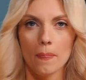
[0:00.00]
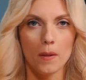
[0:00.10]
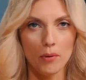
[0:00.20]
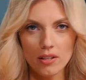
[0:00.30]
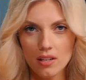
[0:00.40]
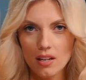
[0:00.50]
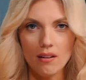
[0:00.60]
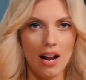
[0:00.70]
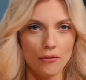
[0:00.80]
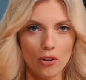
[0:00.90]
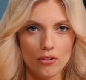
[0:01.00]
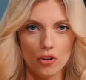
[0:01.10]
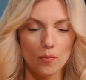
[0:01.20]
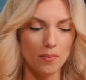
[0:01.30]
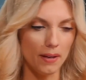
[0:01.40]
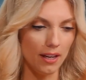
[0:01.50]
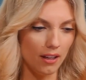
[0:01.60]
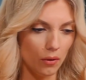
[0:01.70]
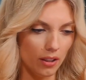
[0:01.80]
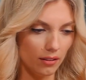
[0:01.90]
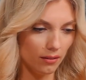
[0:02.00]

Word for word: The president, after all, is a human being, or